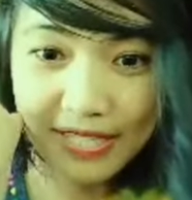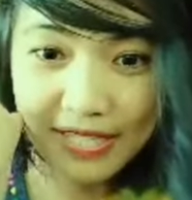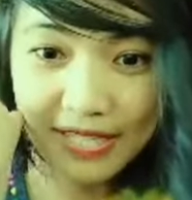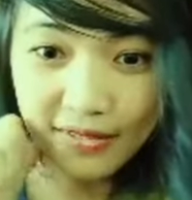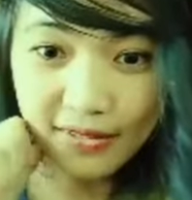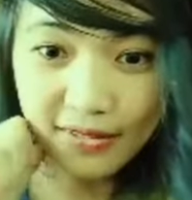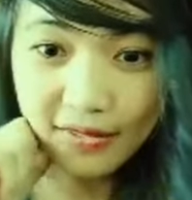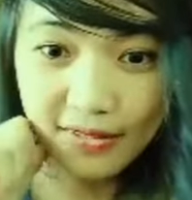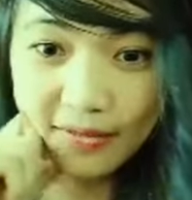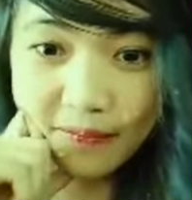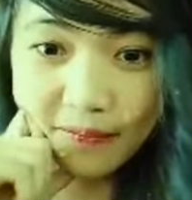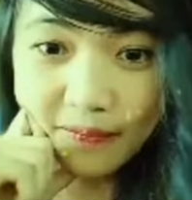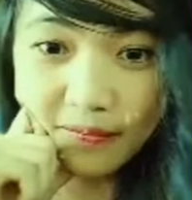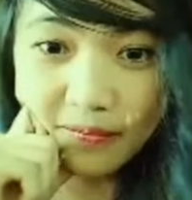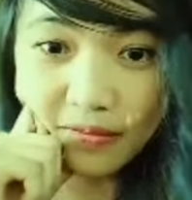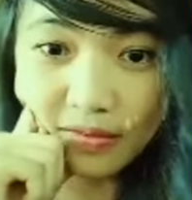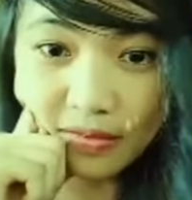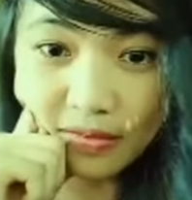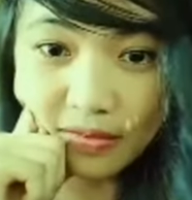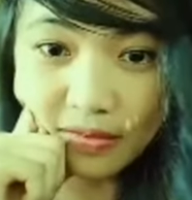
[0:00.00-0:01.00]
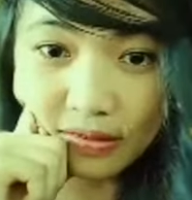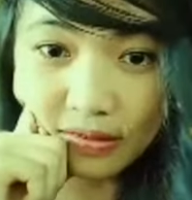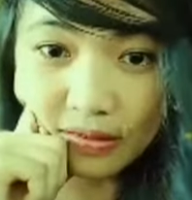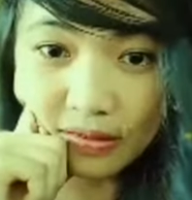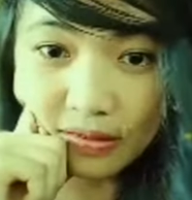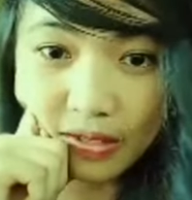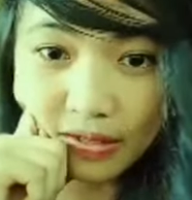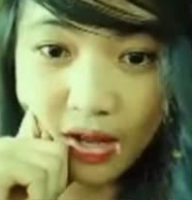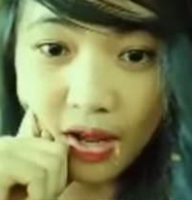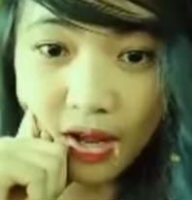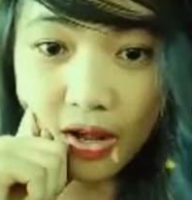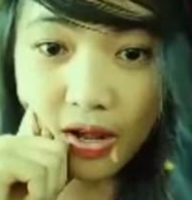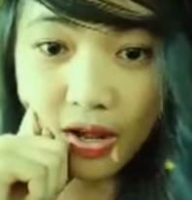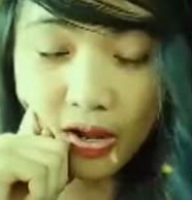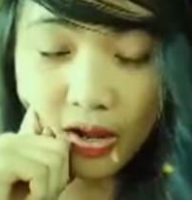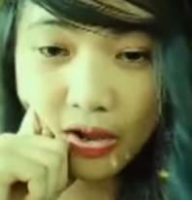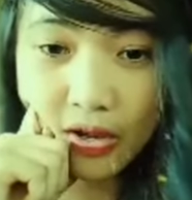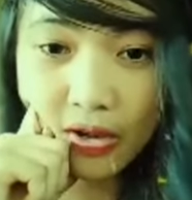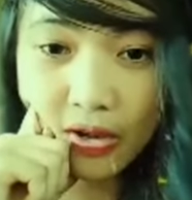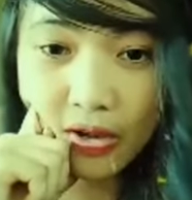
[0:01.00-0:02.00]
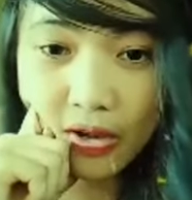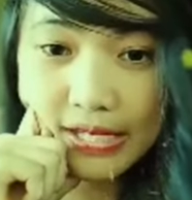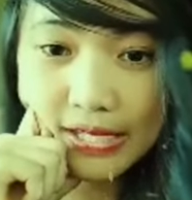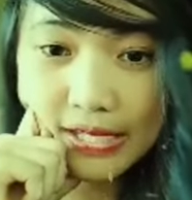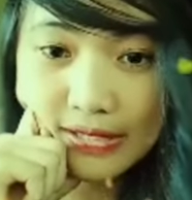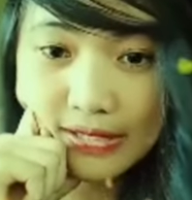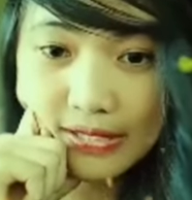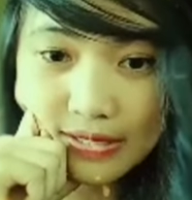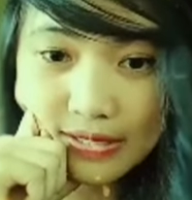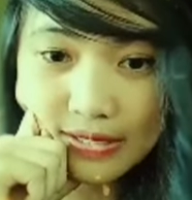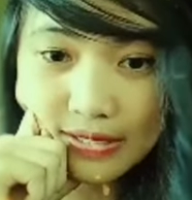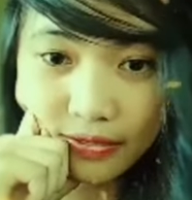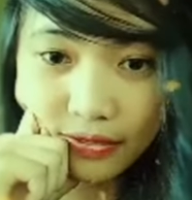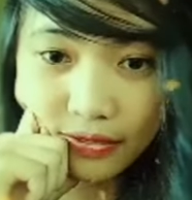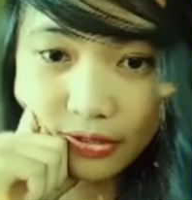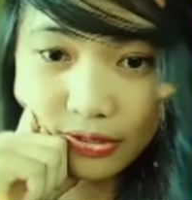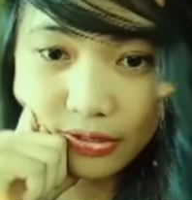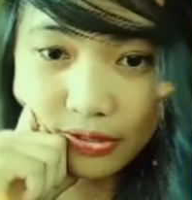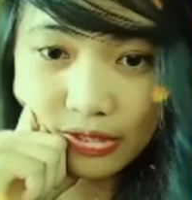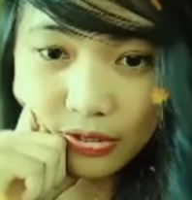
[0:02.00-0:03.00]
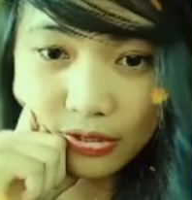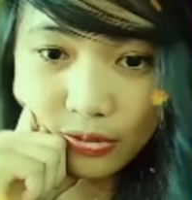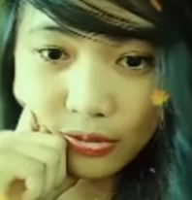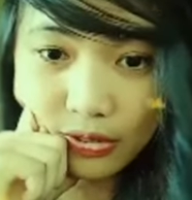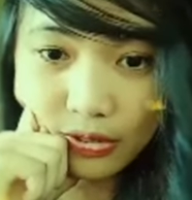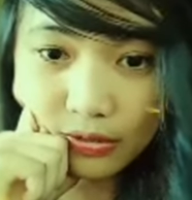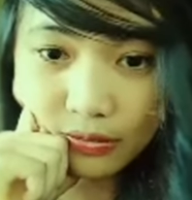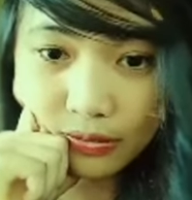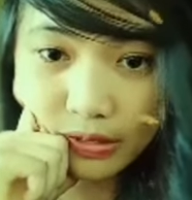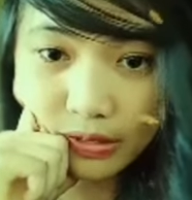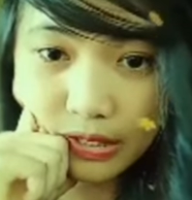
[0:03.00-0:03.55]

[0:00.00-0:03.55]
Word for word: What is that? Um, this oh, it's thirty-two